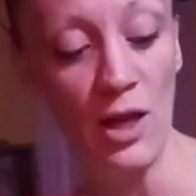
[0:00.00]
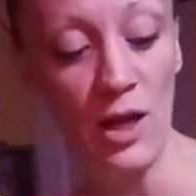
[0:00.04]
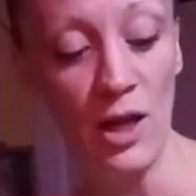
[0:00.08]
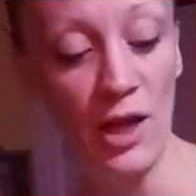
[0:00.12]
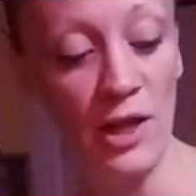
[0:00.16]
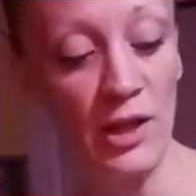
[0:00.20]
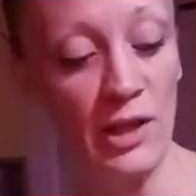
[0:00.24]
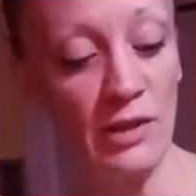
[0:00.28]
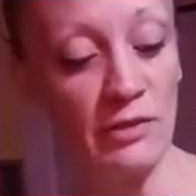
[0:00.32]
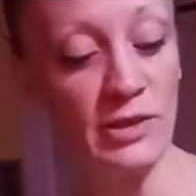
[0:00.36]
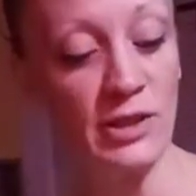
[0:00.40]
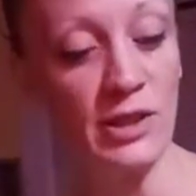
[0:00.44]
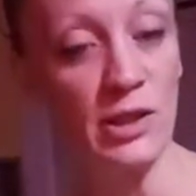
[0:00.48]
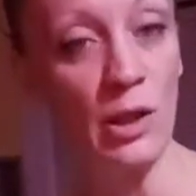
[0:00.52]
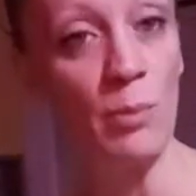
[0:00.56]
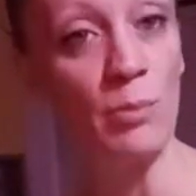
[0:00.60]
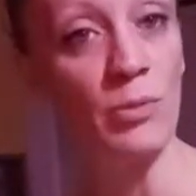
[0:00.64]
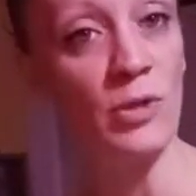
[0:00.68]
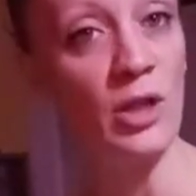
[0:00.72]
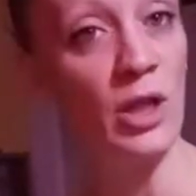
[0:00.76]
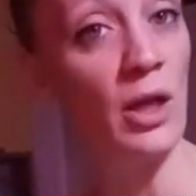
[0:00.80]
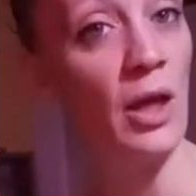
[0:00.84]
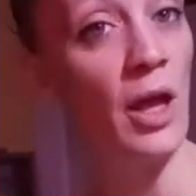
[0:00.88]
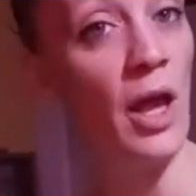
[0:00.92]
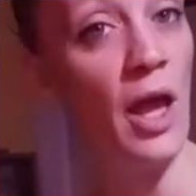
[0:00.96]
And if
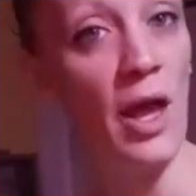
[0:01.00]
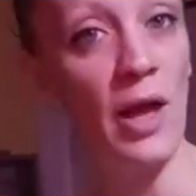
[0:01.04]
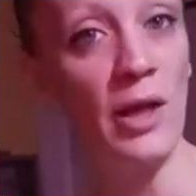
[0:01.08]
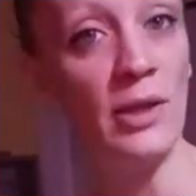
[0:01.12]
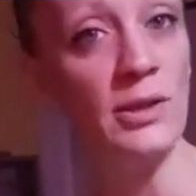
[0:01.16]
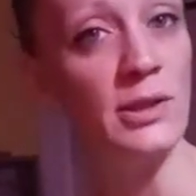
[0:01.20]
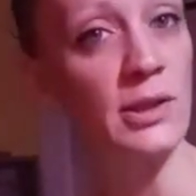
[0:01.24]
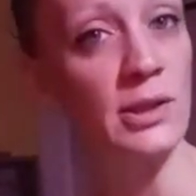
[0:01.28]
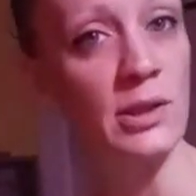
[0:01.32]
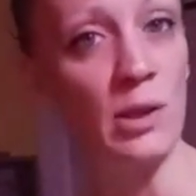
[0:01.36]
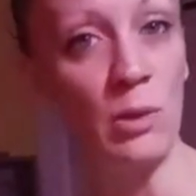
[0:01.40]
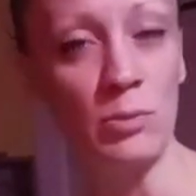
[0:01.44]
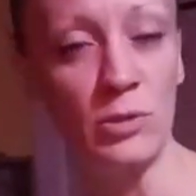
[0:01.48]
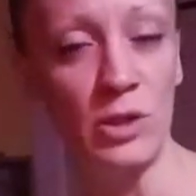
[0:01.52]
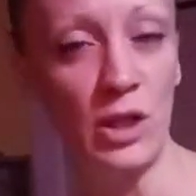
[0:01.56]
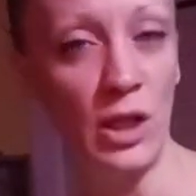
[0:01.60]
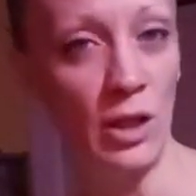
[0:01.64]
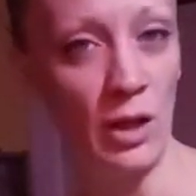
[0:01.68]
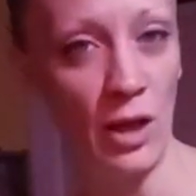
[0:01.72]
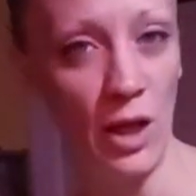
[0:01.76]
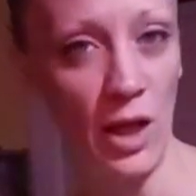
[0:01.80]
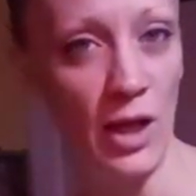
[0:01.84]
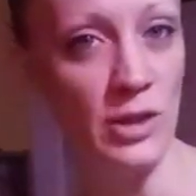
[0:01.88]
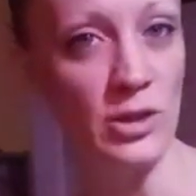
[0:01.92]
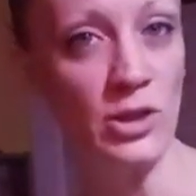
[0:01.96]
something ends,
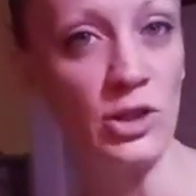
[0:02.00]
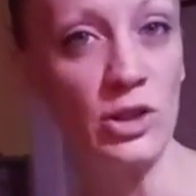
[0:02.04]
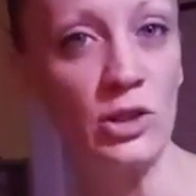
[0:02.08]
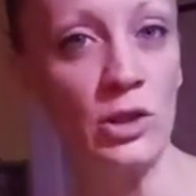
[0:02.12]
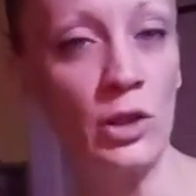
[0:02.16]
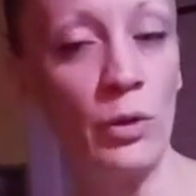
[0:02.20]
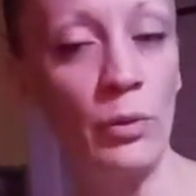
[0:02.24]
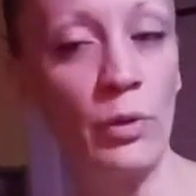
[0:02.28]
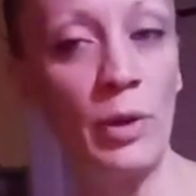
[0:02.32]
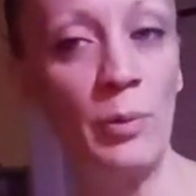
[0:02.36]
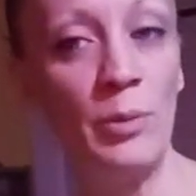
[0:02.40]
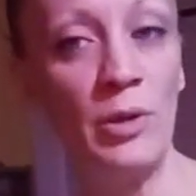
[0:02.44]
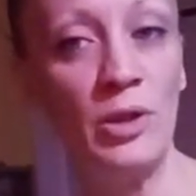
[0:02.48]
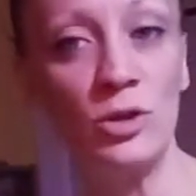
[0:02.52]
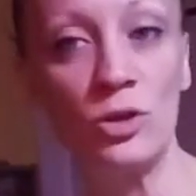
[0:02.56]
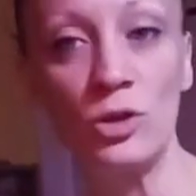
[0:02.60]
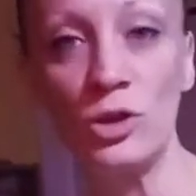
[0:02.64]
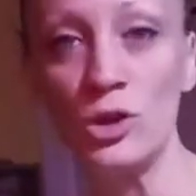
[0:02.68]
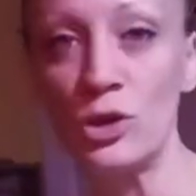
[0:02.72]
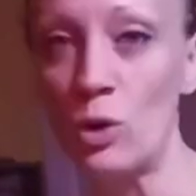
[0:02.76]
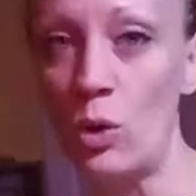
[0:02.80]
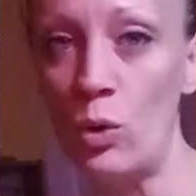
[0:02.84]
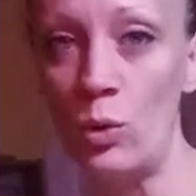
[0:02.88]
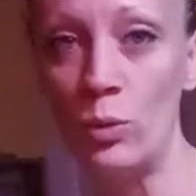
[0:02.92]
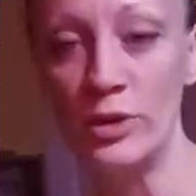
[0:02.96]
something ends. You know what I mean?
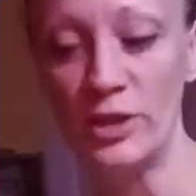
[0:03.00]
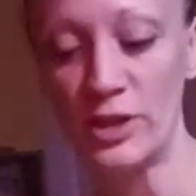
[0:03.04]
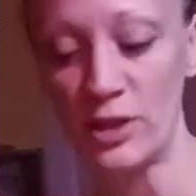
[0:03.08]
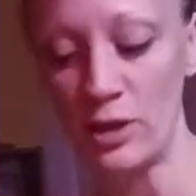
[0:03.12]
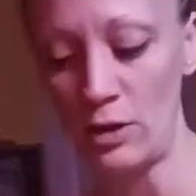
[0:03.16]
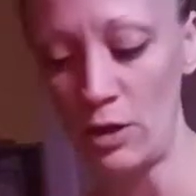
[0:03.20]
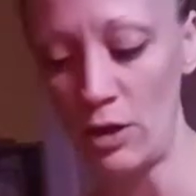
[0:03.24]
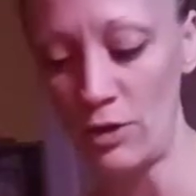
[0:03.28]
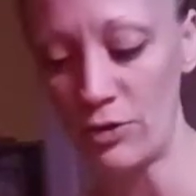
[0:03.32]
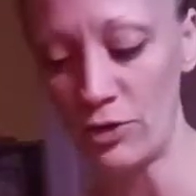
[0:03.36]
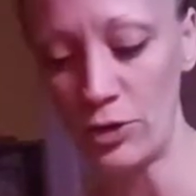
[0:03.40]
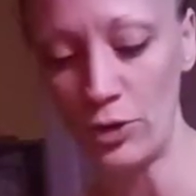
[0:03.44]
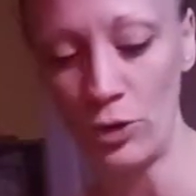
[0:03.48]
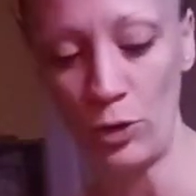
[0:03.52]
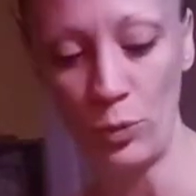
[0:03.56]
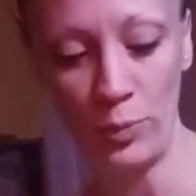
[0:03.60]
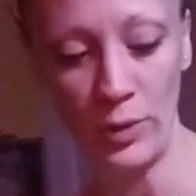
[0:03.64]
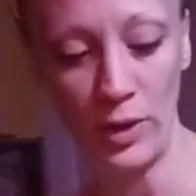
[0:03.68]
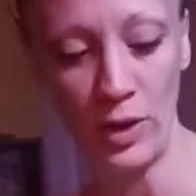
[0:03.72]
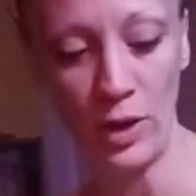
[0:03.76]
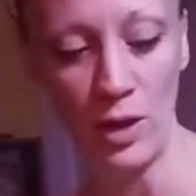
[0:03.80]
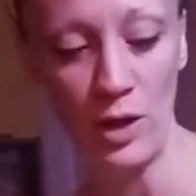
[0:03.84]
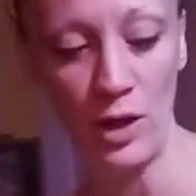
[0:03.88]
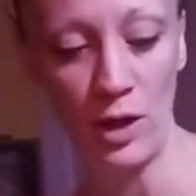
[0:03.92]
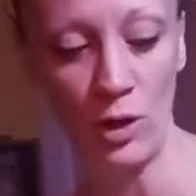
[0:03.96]
There's always another new
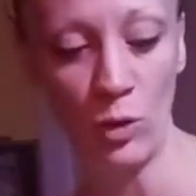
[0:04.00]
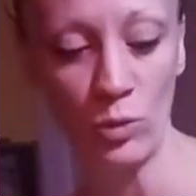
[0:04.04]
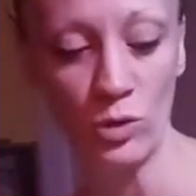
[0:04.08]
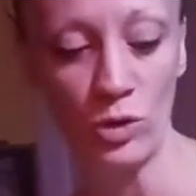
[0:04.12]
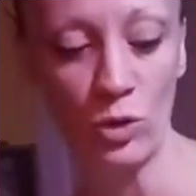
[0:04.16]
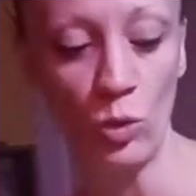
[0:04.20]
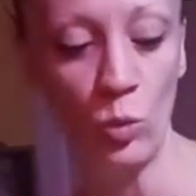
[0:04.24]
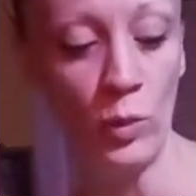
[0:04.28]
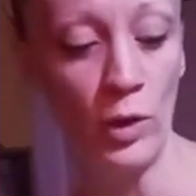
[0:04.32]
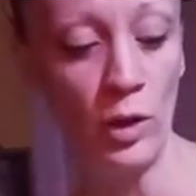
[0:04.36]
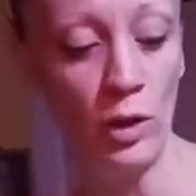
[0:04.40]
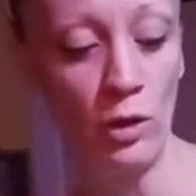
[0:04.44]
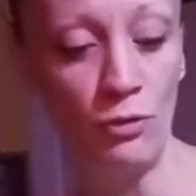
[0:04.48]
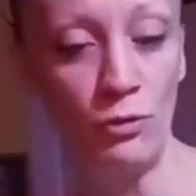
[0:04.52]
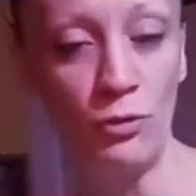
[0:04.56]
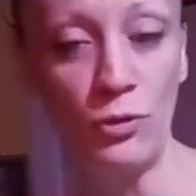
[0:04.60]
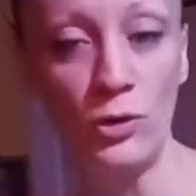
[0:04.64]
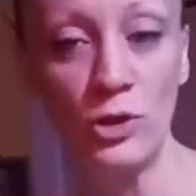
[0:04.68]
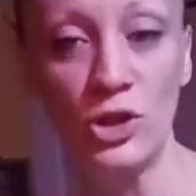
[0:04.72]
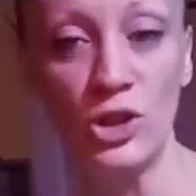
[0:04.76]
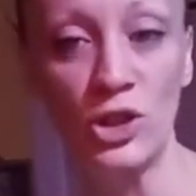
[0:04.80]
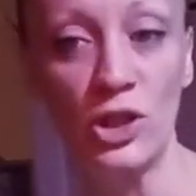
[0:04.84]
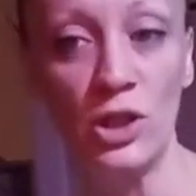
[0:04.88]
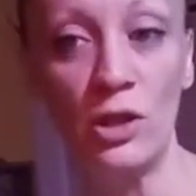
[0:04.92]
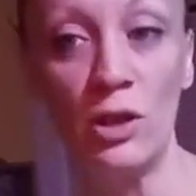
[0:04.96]
beginning. With the Wheel of
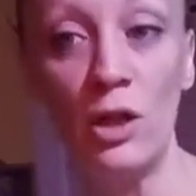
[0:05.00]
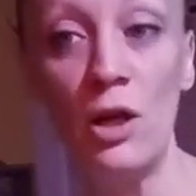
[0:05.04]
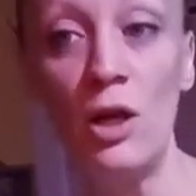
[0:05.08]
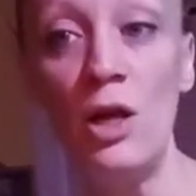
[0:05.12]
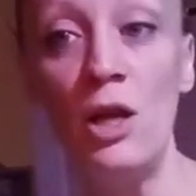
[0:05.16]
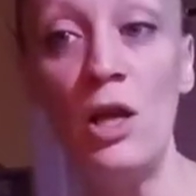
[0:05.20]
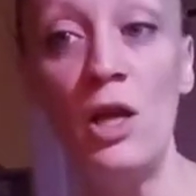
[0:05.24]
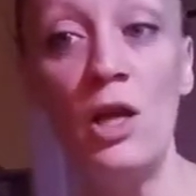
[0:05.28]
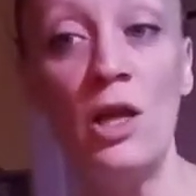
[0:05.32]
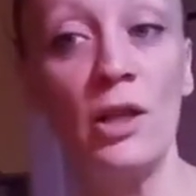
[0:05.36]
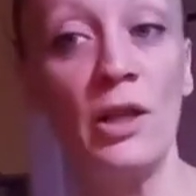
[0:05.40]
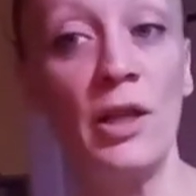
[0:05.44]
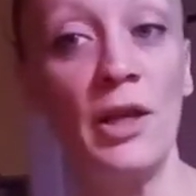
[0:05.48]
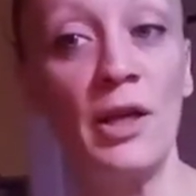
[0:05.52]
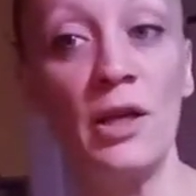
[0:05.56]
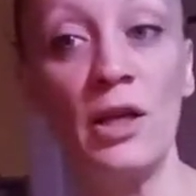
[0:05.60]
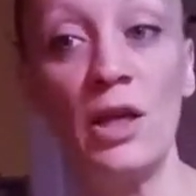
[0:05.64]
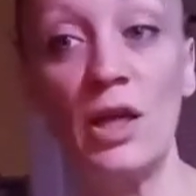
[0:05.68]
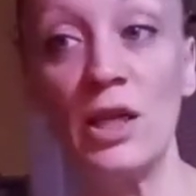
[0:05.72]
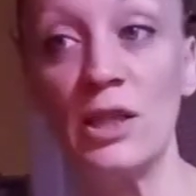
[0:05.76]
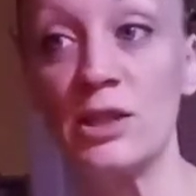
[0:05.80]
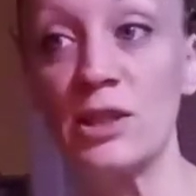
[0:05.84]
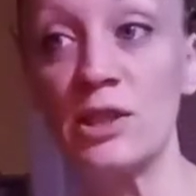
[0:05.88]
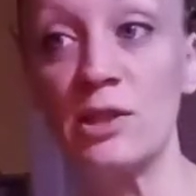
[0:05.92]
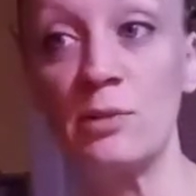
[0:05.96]
Fortune, like
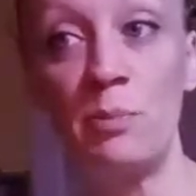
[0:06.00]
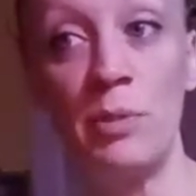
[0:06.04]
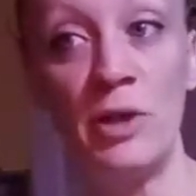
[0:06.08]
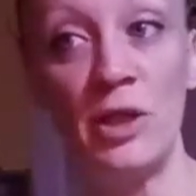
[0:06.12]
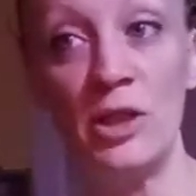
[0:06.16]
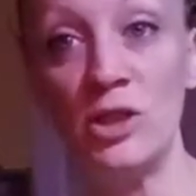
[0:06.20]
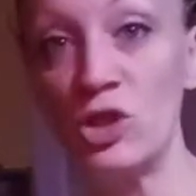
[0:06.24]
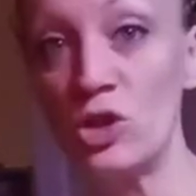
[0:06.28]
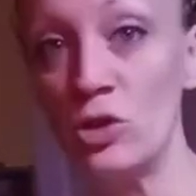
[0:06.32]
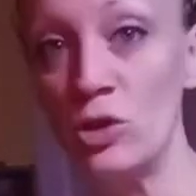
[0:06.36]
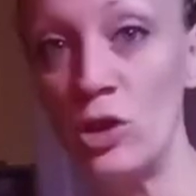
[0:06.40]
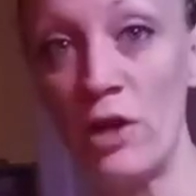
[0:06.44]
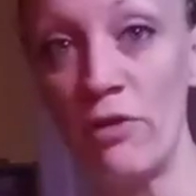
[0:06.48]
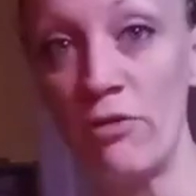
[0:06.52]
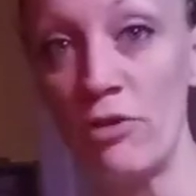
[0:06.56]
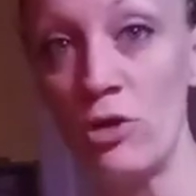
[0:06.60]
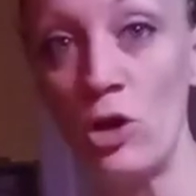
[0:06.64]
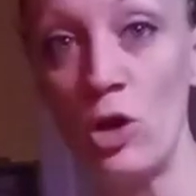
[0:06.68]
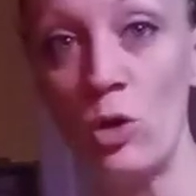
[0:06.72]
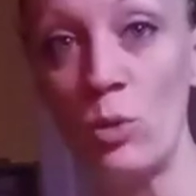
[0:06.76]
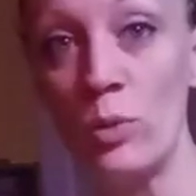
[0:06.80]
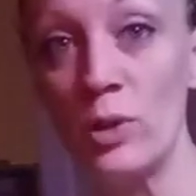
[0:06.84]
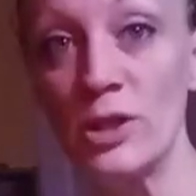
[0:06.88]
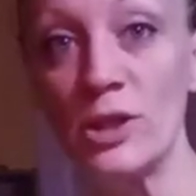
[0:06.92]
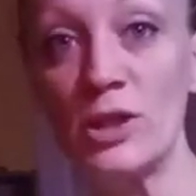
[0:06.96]
it spins, you never
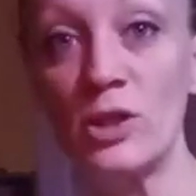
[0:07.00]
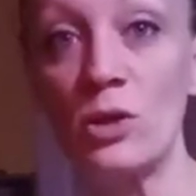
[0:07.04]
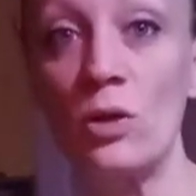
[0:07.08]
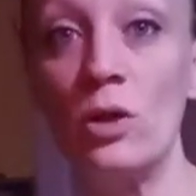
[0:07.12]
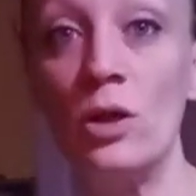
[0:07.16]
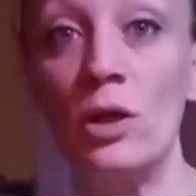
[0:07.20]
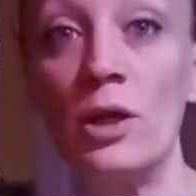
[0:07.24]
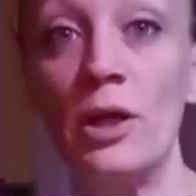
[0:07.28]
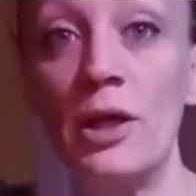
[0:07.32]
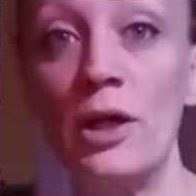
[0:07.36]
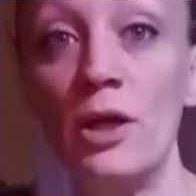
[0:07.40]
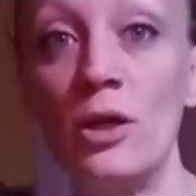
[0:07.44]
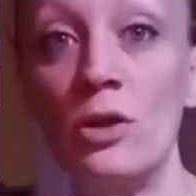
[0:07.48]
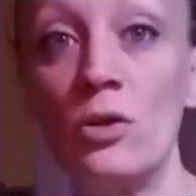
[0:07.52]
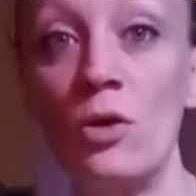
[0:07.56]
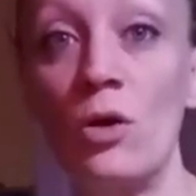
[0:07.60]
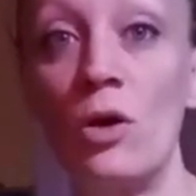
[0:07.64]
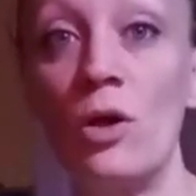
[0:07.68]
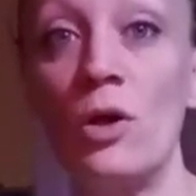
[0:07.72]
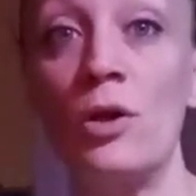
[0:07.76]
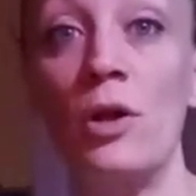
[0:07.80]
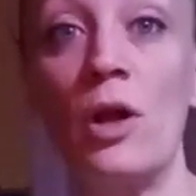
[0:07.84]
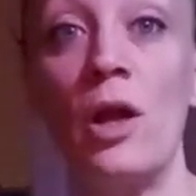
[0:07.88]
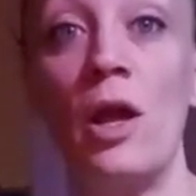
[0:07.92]
know what it's going to land on.